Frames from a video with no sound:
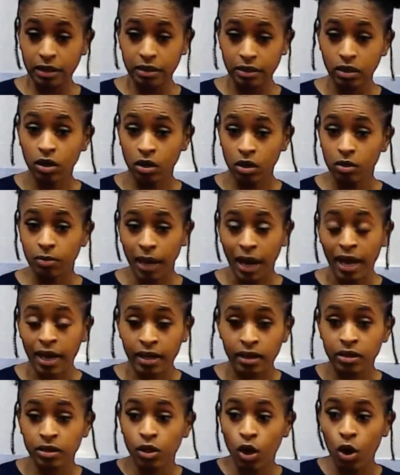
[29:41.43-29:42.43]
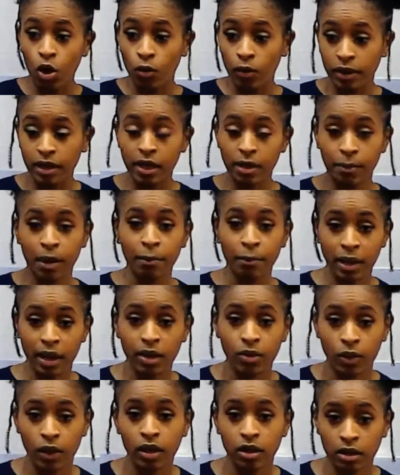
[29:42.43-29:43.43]
up. I can go and get my
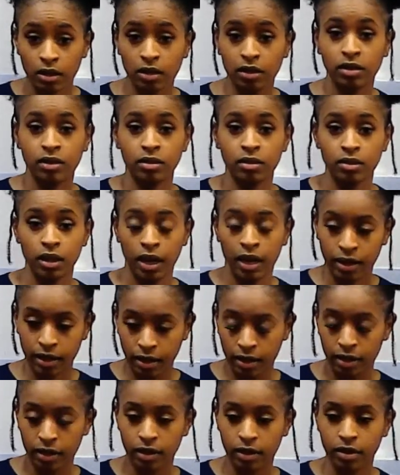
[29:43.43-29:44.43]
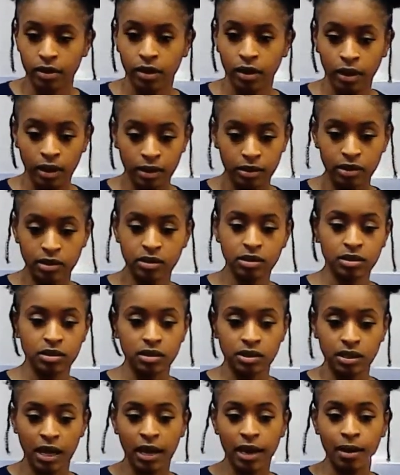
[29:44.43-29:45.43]
background clean. I can. This is the
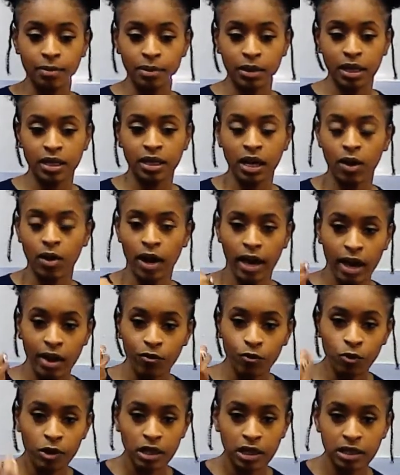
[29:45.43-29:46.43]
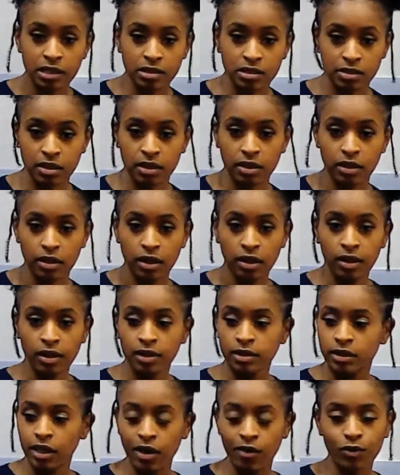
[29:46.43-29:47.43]
time that now I have released it.
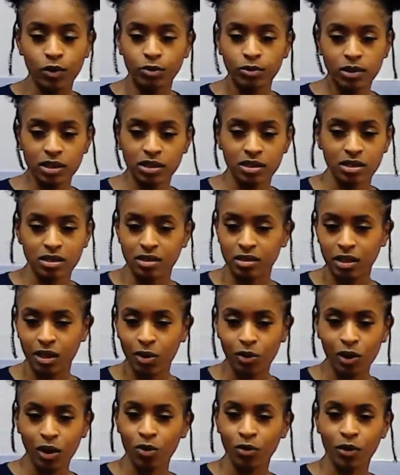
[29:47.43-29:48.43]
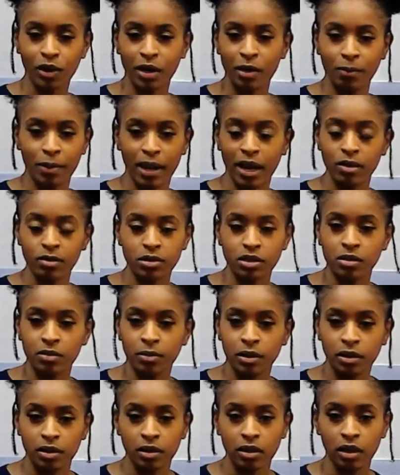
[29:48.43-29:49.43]
Devil, this is no longer
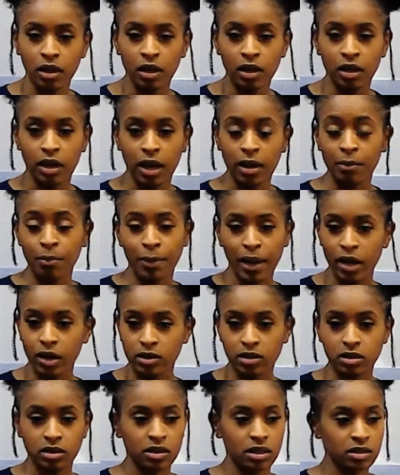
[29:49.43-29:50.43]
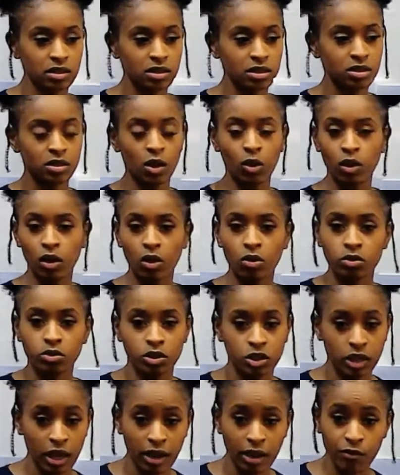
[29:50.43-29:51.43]
embarrassing. This is no longer
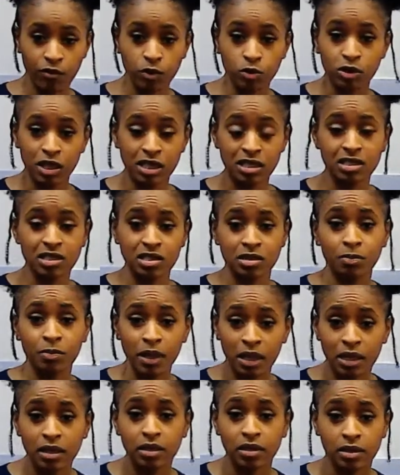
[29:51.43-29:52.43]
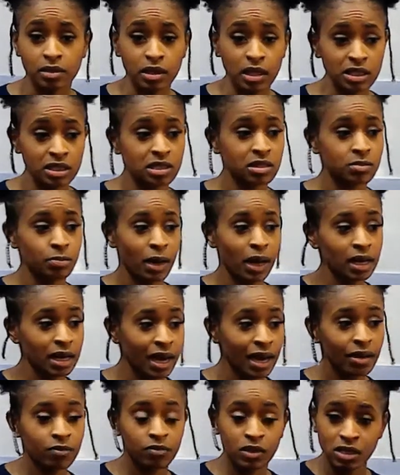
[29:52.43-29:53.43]
shameful. This is me. This is my
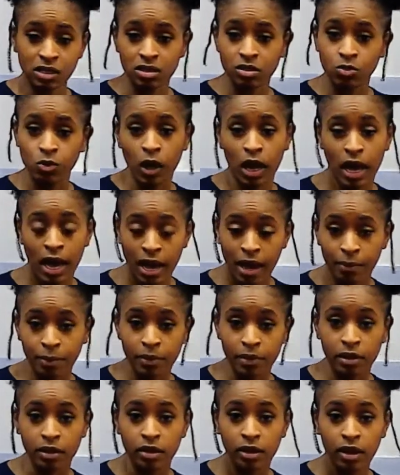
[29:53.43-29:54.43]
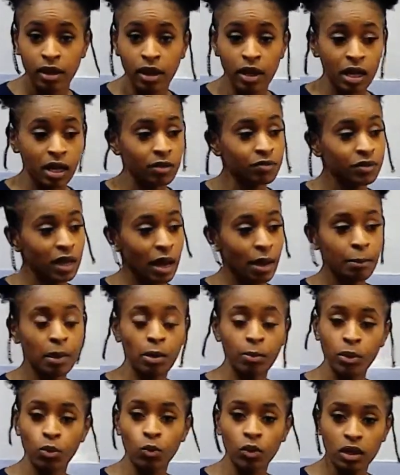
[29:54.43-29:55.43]
life. This is what happened. If that
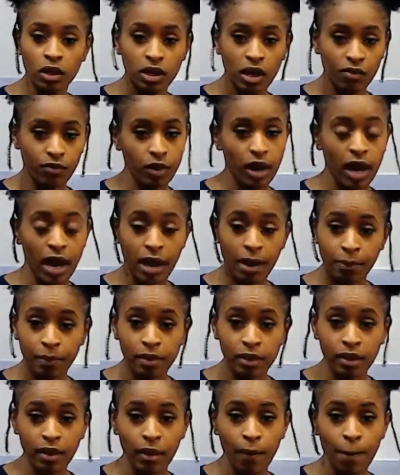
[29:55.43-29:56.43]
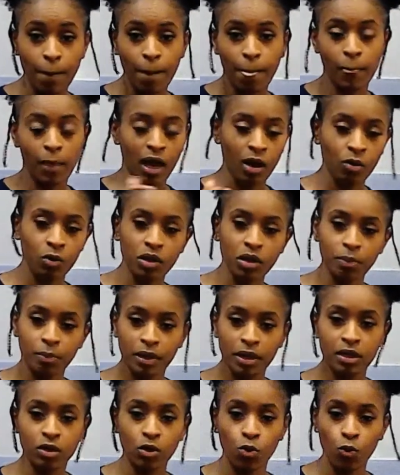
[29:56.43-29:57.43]
moment would have never happened, I wouldn't have
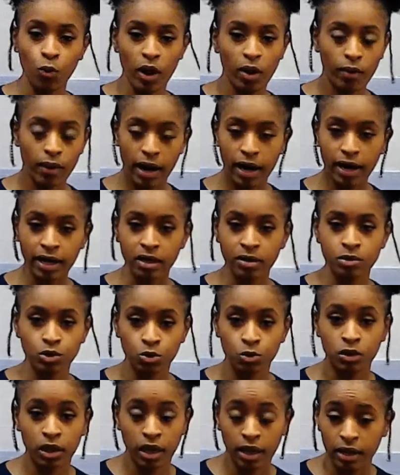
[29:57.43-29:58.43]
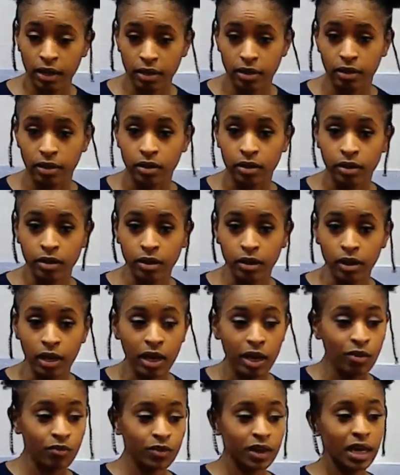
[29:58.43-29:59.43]
been where I am today.
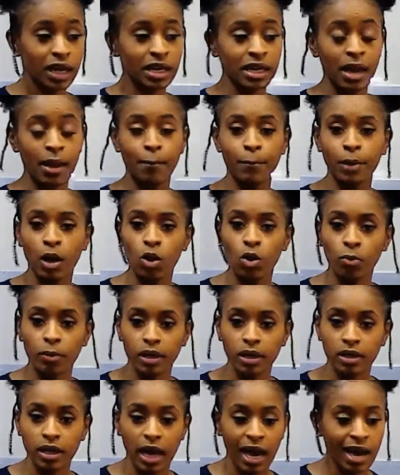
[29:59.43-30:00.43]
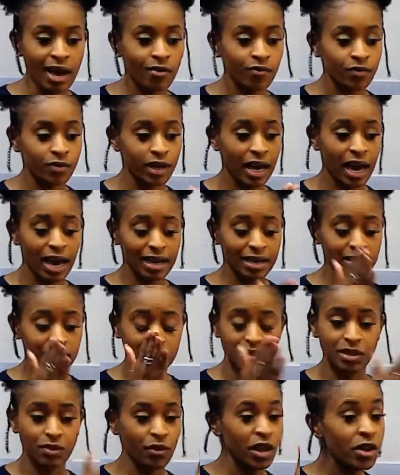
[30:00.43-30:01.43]
Even in that moment, I've got
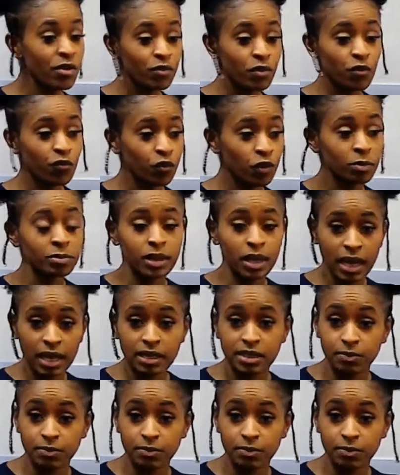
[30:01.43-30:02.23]
Even from that